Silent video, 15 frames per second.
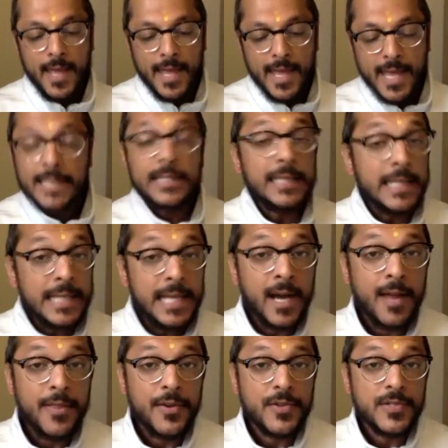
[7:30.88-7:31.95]
And leading
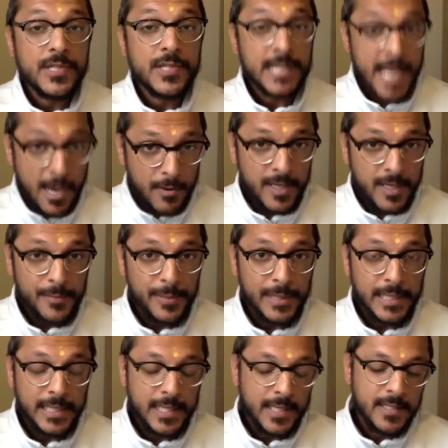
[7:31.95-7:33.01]
others is now
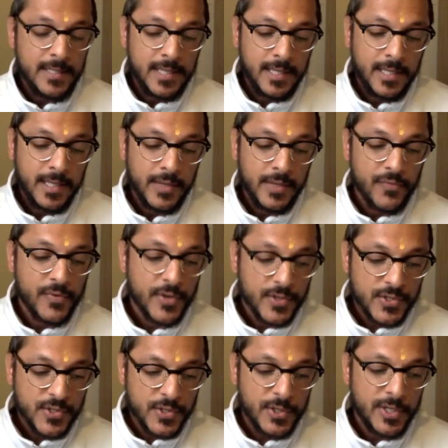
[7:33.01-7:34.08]
completed in
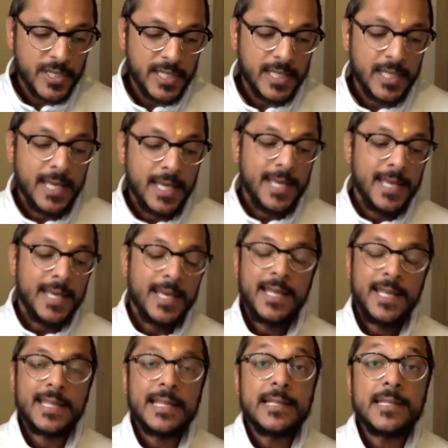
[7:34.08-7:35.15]
verse 30.
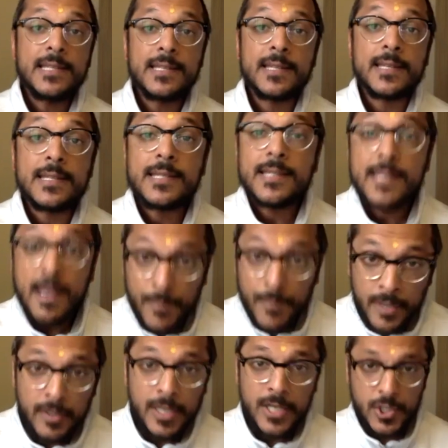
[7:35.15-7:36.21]
This is a
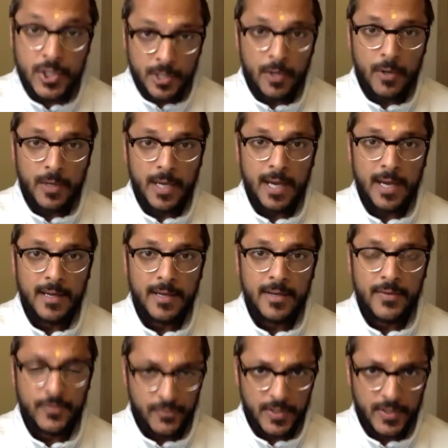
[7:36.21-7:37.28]
summary shloka
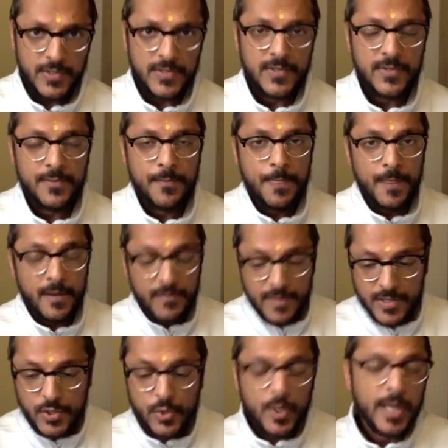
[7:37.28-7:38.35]
verse of
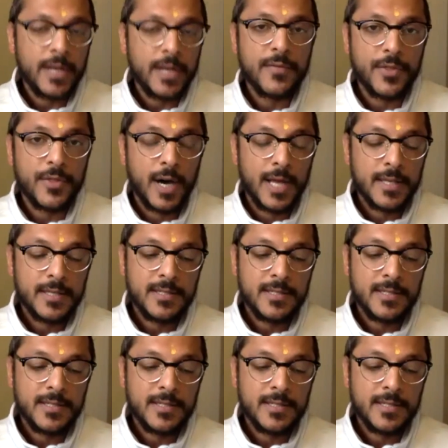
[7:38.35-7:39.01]
this train of thought.